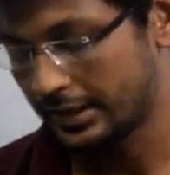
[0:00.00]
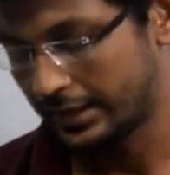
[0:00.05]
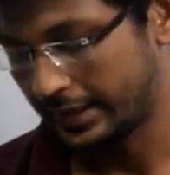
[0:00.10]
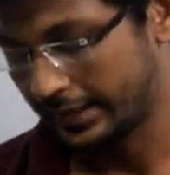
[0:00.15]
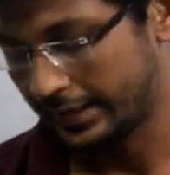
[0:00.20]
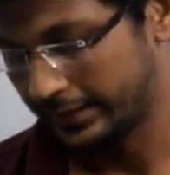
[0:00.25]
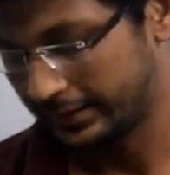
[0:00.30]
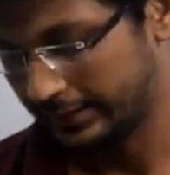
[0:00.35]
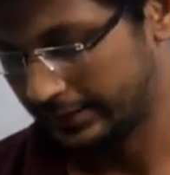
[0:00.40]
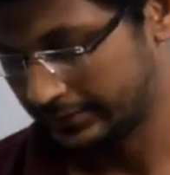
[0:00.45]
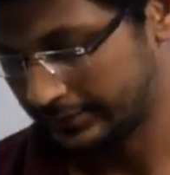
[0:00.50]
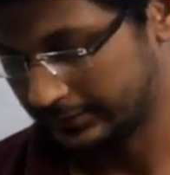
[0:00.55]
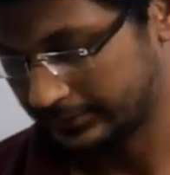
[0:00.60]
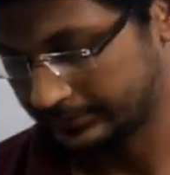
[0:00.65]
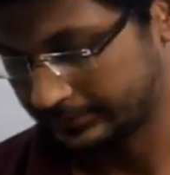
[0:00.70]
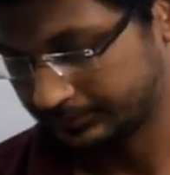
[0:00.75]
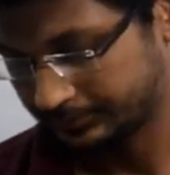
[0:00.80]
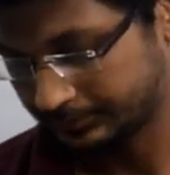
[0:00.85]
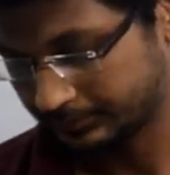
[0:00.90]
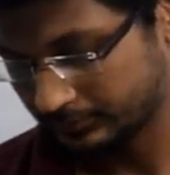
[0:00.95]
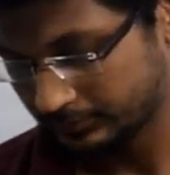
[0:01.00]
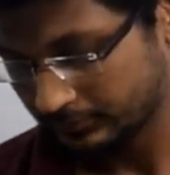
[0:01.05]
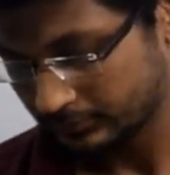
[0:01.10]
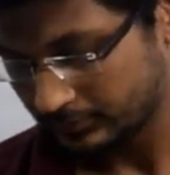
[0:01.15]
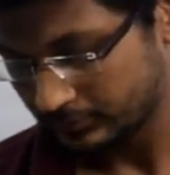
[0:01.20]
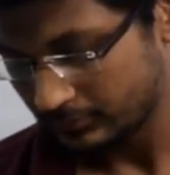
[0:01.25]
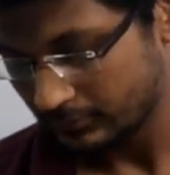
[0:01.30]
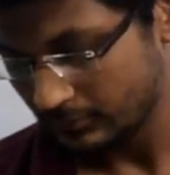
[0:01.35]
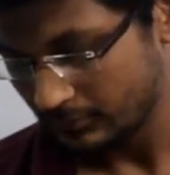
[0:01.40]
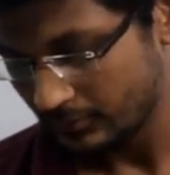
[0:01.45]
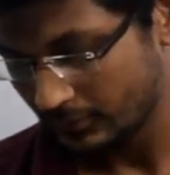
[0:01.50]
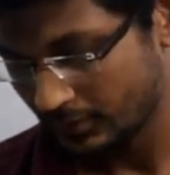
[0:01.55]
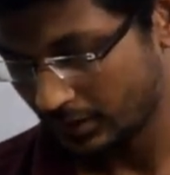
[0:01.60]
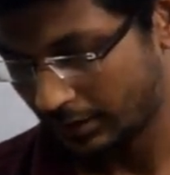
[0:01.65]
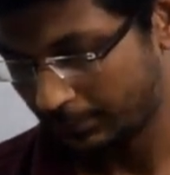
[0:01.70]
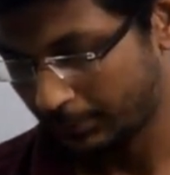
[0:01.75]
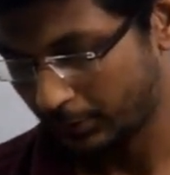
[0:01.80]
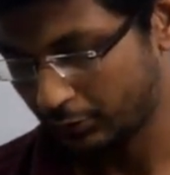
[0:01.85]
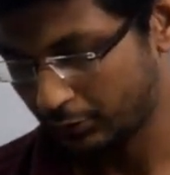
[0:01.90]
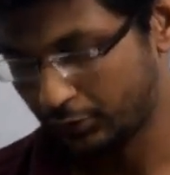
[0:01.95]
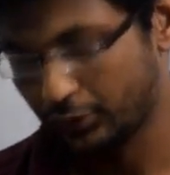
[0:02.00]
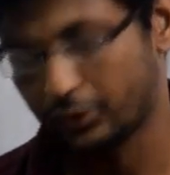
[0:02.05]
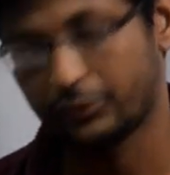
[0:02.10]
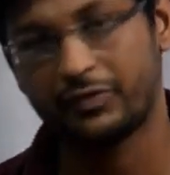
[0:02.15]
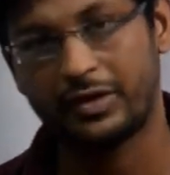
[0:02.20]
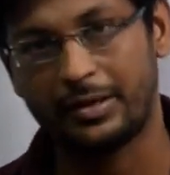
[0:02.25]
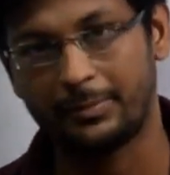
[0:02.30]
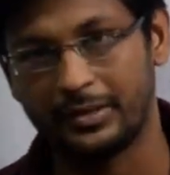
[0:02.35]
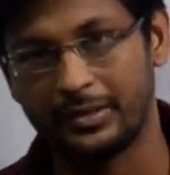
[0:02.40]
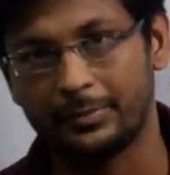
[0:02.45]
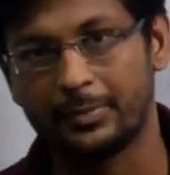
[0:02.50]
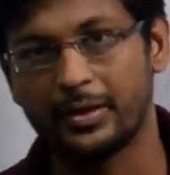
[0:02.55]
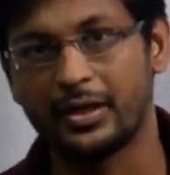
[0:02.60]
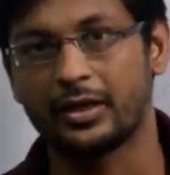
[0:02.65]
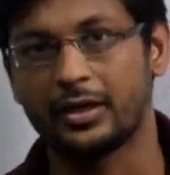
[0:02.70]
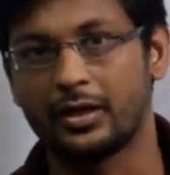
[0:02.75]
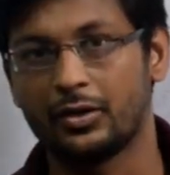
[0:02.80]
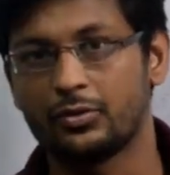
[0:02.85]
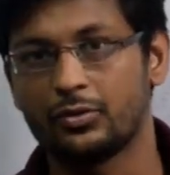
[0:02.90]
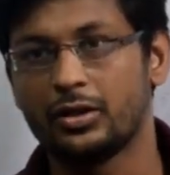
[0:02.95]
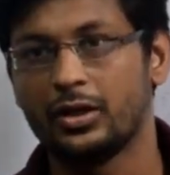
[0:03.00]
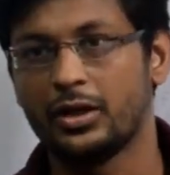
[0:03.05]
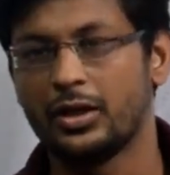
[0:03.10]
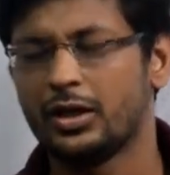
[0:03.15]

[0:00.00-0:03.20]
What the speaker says: And about your family background.